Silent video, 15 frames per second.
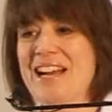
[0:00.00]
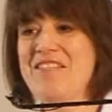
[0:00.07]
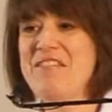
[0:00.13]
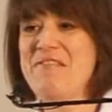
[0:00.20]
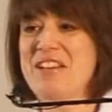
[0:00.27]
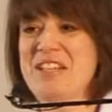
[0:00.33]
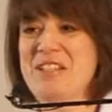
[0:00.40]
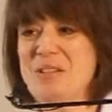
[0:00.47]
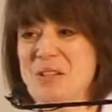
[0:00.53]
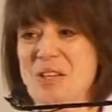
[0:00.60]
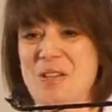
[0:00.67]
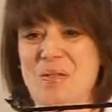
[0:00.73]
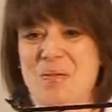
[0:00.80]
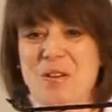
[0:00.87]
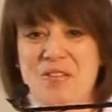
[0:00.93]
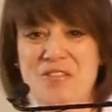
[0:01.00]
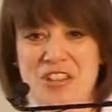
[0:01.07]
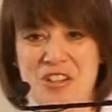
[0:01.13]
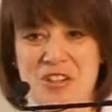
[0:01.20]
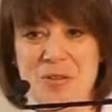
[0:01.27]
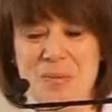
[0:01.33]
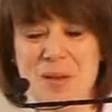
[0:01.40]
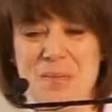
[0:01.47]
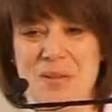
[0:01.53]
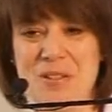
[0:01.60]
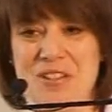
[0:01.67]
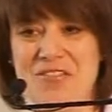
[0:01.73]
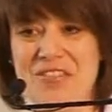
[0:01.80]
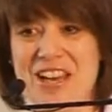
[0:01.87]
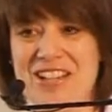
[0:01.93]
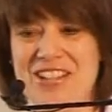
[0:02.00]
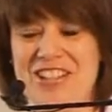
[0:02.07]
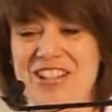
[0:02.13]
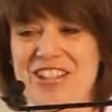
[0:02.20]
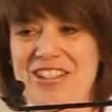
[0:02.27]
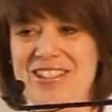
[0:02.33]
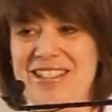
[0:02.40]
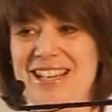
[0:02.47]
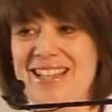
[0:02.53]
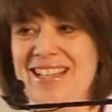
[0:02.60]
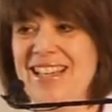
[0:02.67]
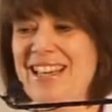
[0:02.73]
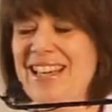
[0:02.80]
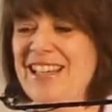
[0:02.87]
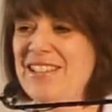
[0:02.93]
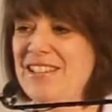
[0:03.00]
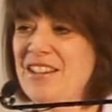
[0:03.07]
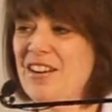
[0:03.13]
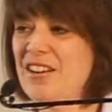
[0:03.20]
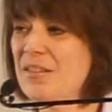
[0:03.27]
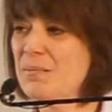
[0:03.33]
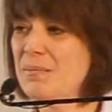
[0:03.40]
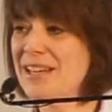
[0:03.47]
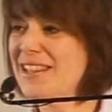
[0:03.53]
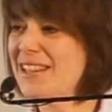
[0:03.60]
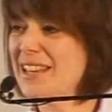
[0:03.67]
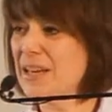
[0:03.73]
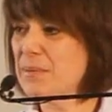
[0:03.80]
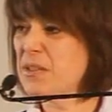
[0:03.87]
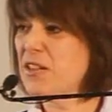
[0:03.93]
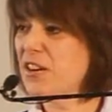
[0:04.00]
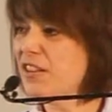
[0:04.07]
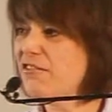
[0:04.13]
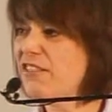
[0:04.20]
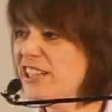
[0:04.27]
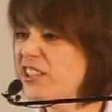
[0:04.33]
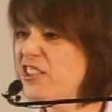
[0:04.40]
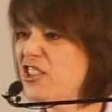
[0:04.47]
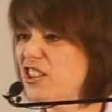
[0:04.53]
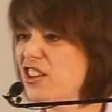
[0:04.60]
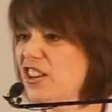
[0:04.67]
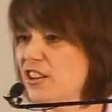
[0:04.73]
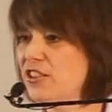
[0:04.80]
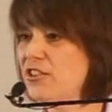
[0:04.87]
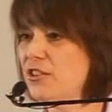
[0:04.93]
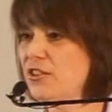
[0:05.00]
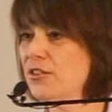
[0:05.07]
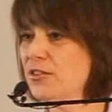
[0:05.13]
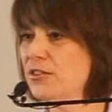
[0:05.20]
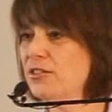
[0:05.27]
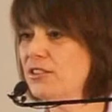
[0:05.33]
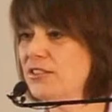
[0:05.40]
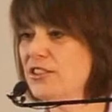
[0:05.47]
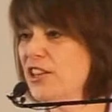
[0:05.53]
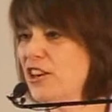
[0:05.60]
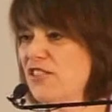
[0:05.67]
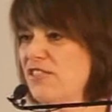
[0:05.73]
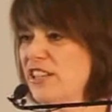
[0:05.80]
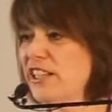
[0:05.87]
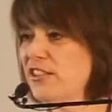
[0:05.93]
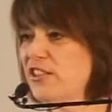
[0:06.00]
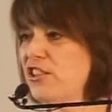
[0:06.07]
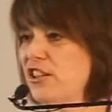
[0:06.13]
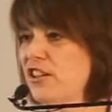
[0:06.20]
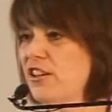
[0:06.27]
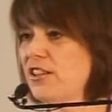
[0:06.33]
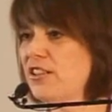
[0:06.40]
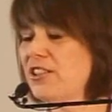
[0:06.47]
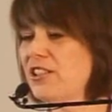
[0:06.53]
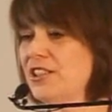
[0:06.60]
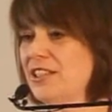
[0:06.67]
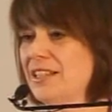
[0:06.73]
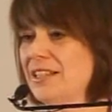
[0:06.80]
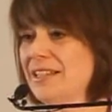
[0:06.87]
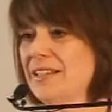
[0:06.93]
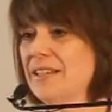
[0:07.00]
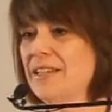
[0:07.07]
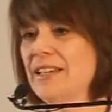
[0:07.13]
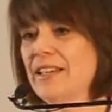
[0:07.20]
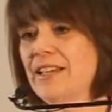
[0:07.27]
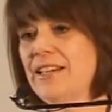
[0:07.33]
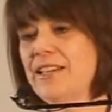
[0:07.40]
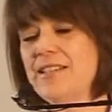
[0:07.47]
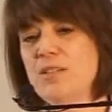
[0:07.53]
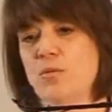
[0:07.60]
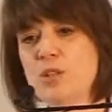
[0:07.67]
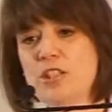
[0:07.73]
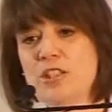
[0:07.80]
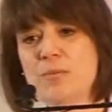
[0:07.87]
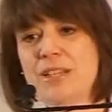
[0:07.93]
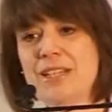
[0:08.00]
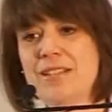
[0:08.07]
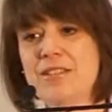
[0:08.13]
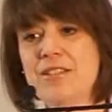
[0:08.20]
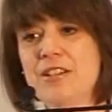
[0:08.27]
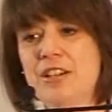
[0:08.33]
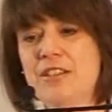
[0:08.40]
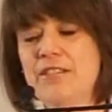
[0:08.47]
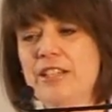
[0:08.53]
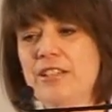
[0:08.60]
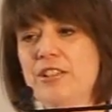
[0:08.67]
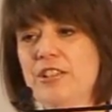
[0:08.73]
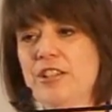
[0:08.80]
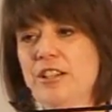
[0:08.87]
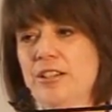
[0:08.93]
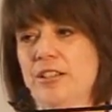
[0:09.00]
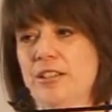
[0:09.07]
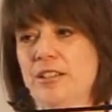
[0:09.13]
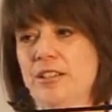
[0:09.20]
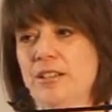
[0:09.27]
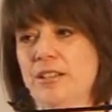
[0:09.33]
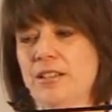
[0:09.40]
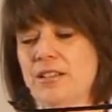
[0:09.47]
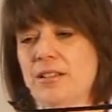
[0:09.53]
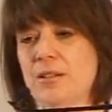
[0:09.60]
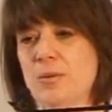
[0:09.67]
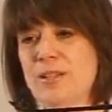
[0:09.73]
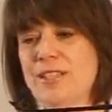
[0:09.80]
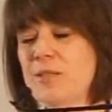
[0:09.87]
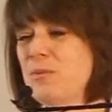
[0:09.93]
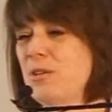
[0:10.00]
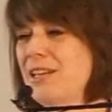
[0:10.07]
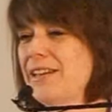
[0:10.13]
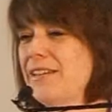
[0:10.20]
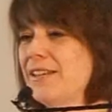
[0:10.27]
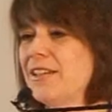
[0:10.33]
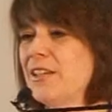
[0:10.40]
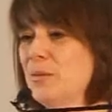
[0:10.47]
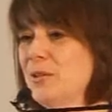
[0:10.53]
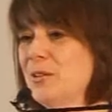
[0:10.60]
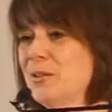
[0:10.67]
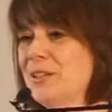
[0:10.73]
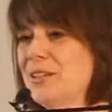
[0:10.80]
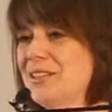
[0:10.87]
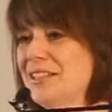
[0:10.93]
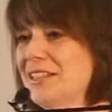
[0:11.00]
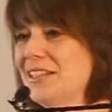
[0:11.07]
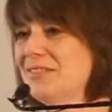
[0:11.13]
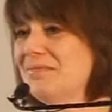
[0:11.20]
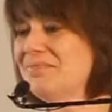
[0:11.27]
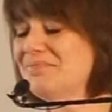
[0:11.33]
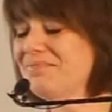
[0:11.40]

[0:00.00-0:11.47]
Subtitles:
However, as one of the new members of that church said, "It's not Mind the Gap's not a real church, you know. It's not a real church." And I said, "What do you mean it's not a real church?" "Well, it's more like a community."